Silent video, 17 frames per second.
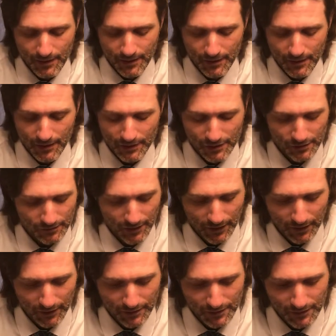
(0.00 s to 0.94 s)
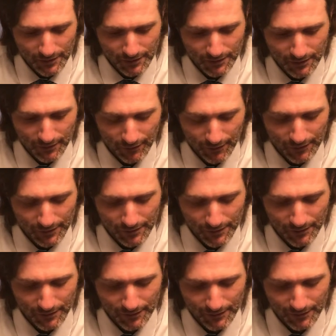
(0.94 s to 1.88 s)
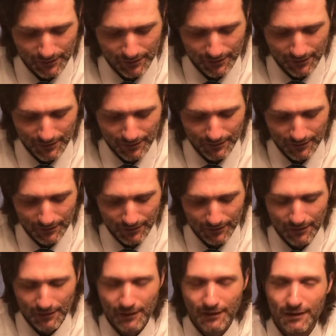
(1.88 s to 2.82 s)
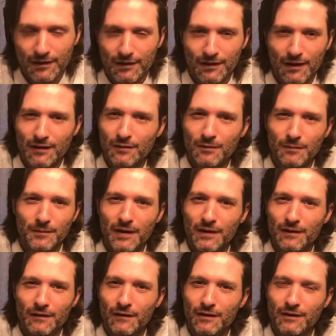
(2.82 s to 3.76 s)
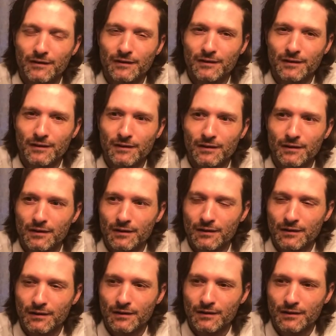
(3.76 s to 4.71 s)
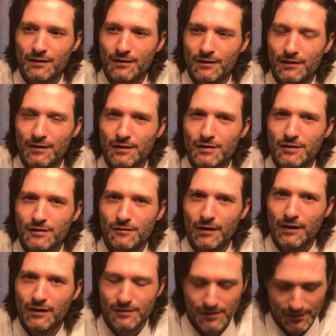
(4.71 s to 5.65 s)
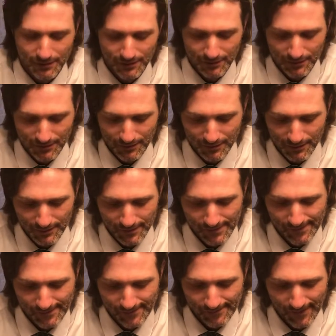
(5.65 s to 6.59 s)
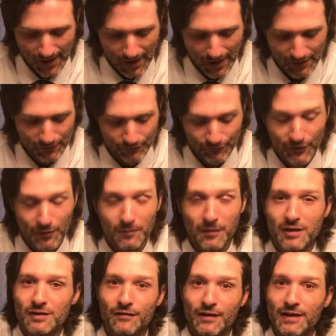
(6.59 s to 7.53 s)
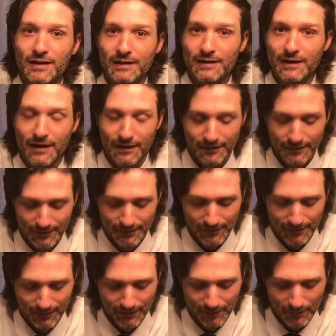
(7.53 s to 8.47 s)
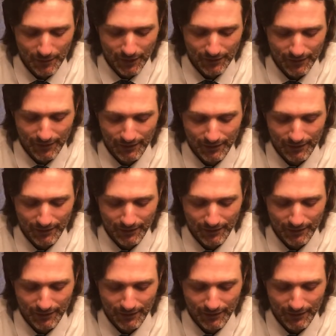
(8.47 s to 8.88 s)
It's strange, Granger. I don't miss her. It's strange. I don't feel much of anything, said Montag.